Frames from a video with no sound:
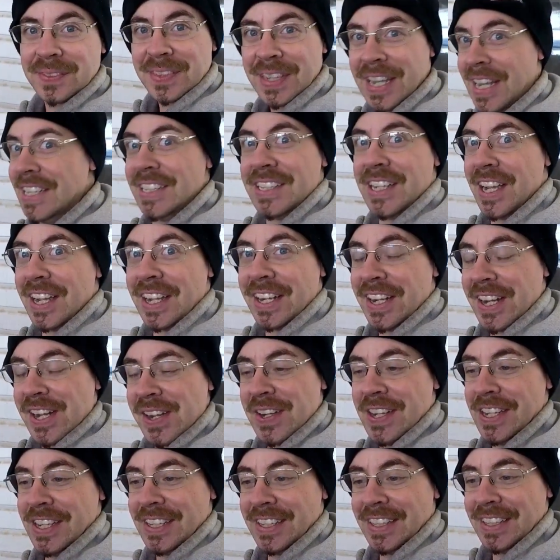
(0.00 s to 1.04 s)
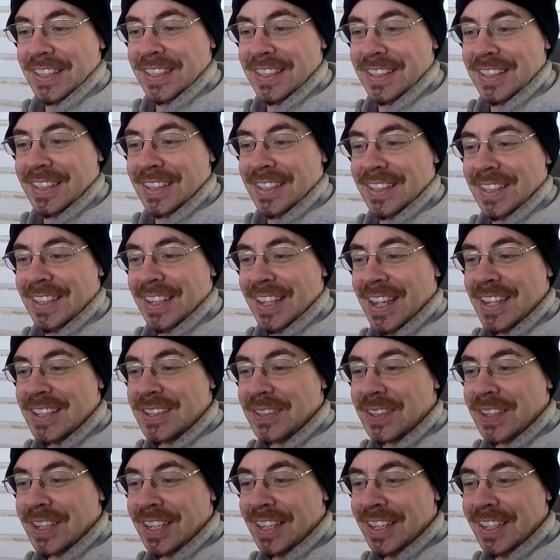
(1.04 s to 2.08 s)
he's not going to do it. Hey,
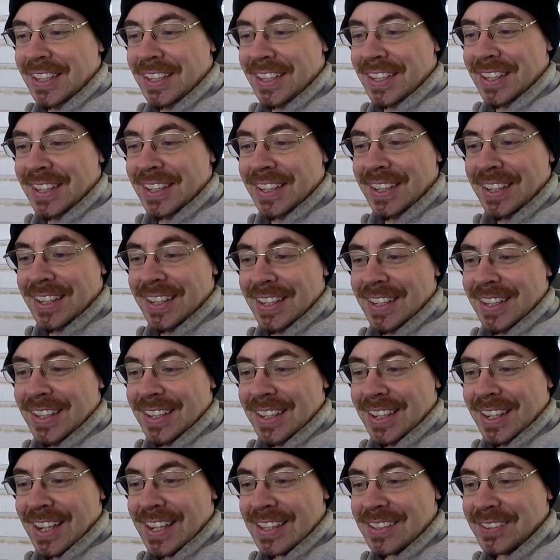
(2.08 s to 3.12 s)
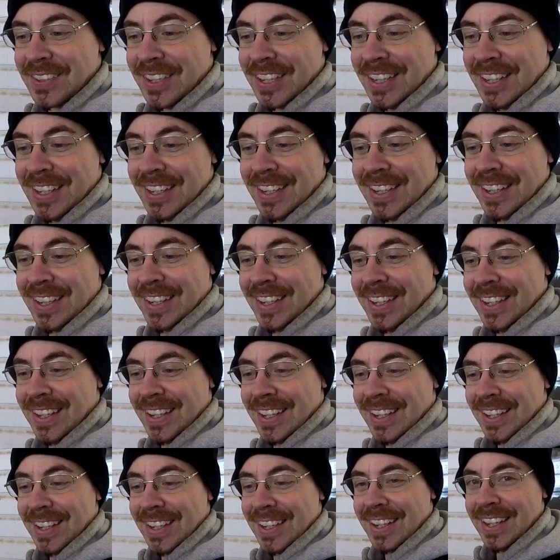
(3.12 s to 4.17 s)
Tori, guess what?
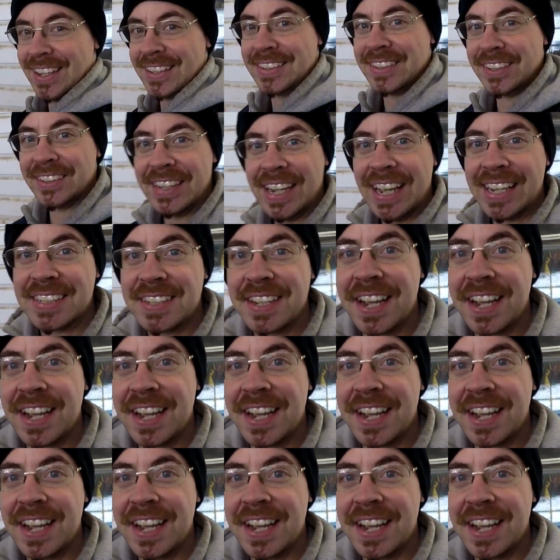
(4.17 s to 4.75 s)
Until next